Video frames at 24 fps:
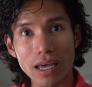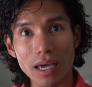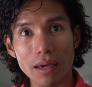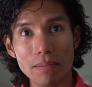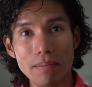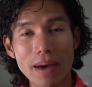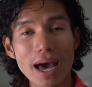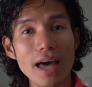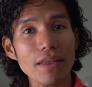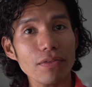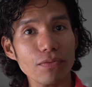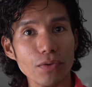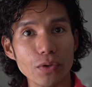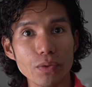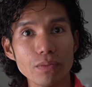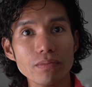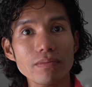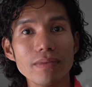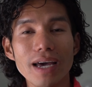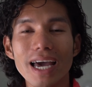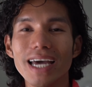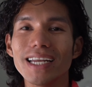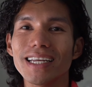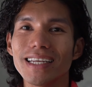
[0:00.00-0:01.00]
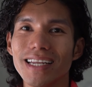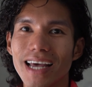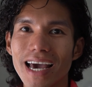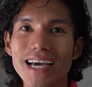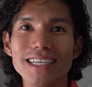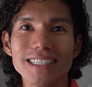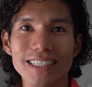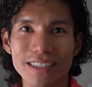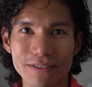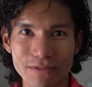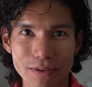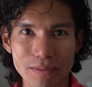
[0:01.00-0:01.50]
a bathroom, and an
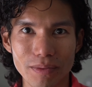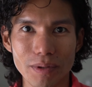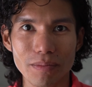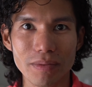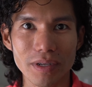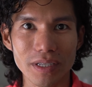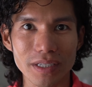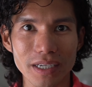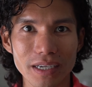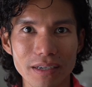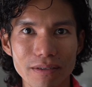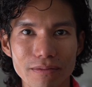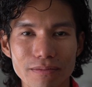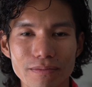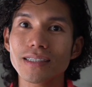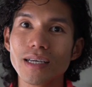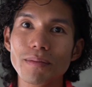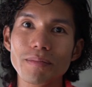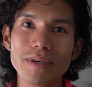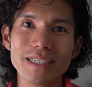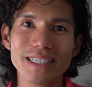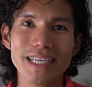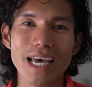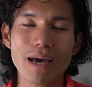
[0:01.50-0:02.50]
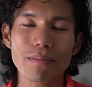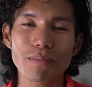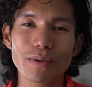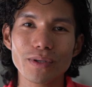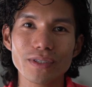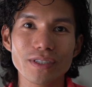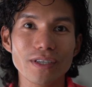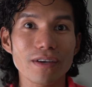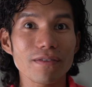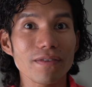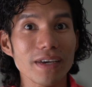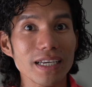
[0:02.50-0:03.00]
exit from the building. Some
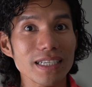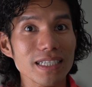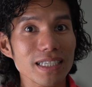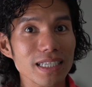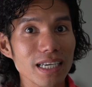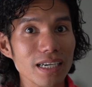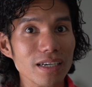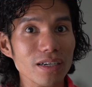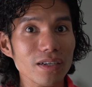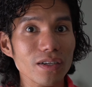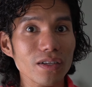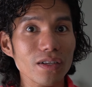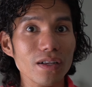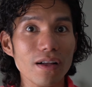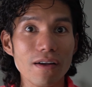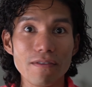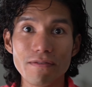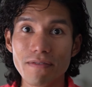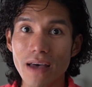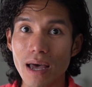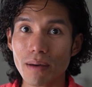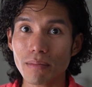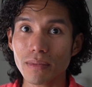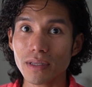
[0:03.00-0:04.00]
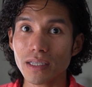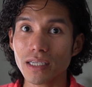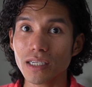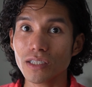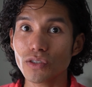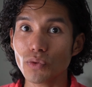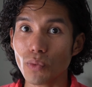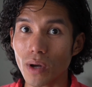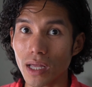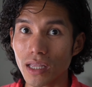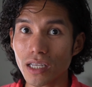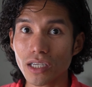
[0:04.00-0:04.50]
examples of a single-family
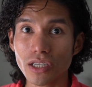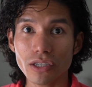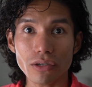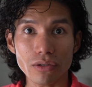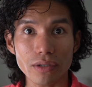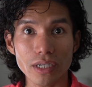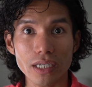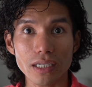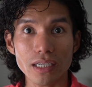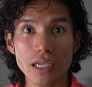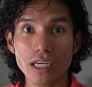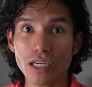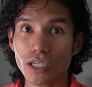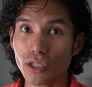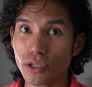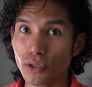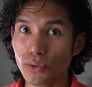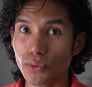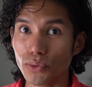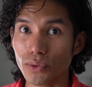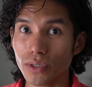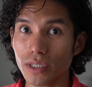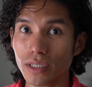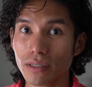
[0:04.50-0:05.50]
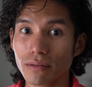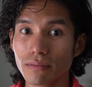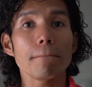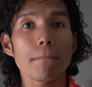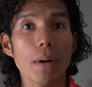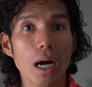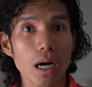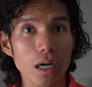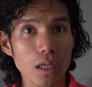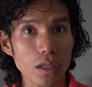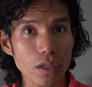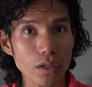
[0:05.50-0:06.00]
dwelling unit include
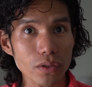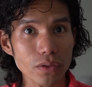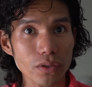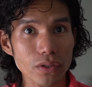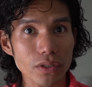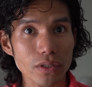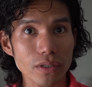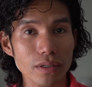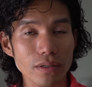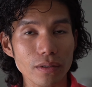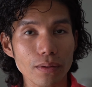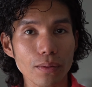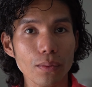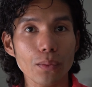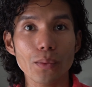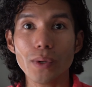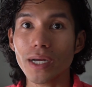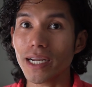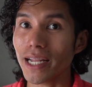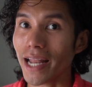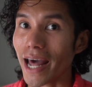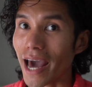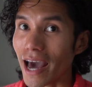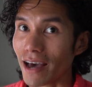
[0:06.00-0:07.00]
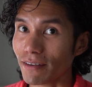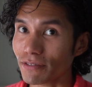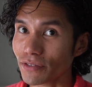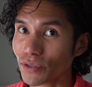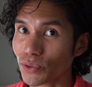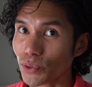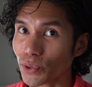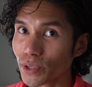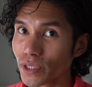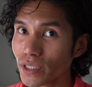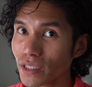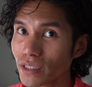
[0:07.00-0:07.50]
bungalows, 1.5
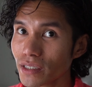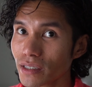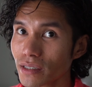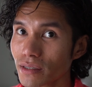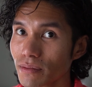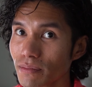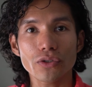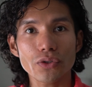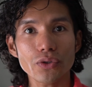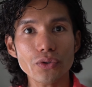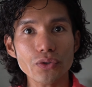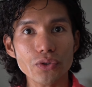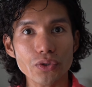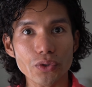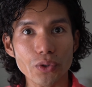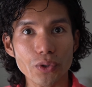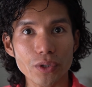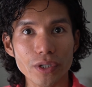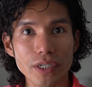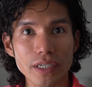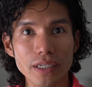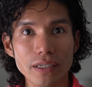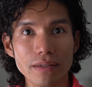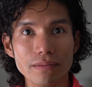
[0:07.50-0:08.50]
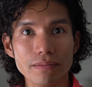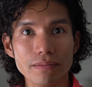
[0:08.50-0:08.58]
stories, 2-story,